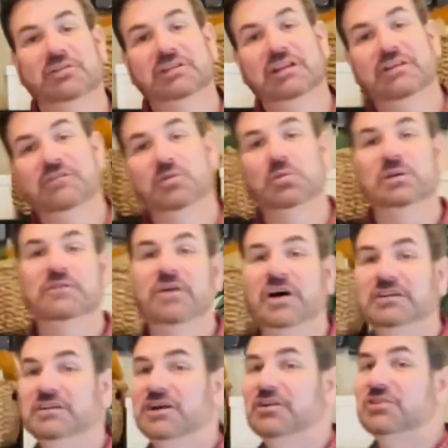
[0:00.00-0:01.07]
Living with Yvonne
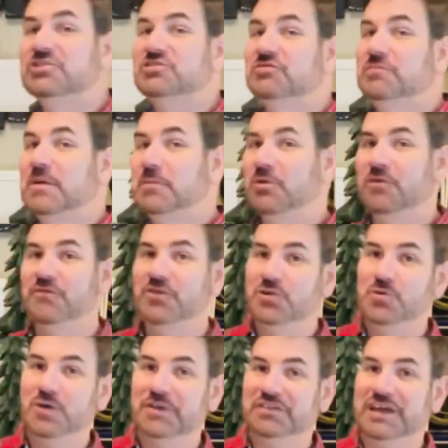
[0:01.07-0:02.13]
Douglas. Remember, if you
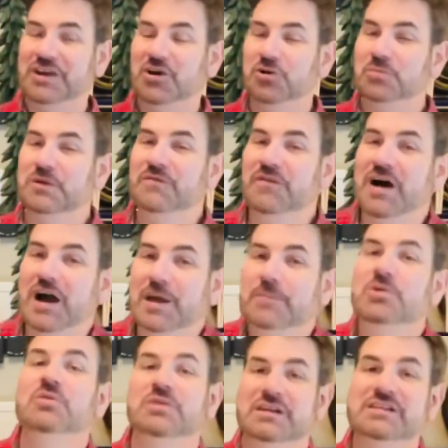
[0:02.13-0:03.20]
want that homey vibe,
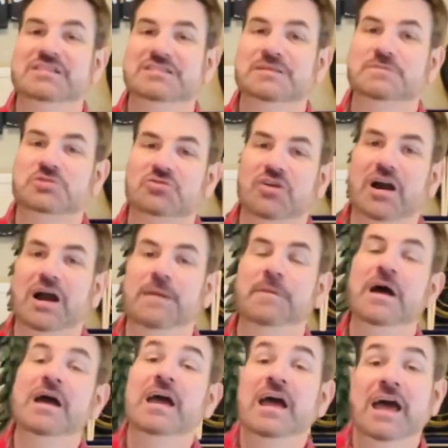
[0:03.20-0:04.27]
you need to subscribe.
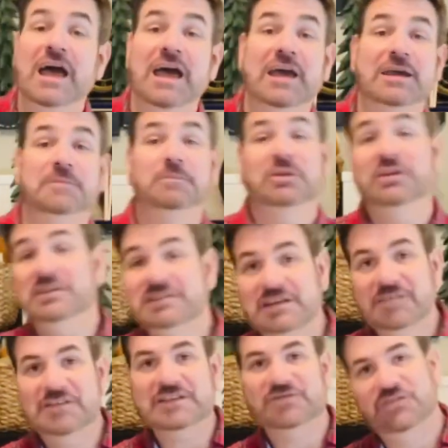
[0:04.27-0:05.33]
And please
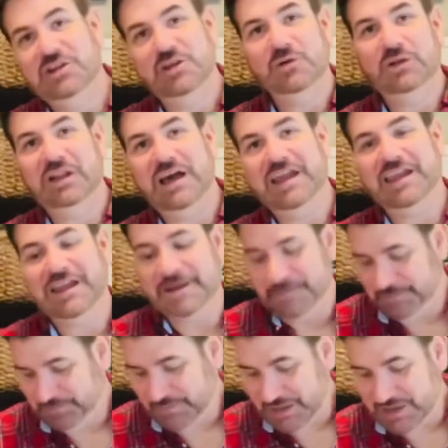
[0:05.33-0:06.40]
give this video a like.
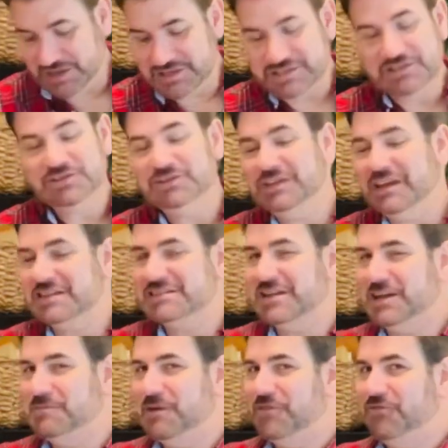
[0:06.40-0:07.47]
Until next
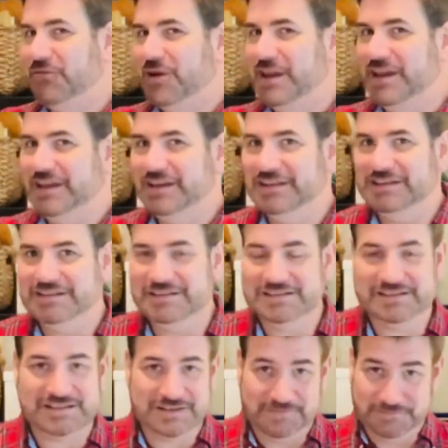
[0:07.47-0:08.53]
time, my
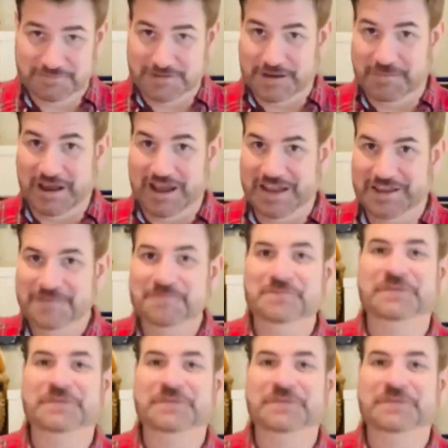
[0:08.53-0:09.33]
friends. Bye-bye.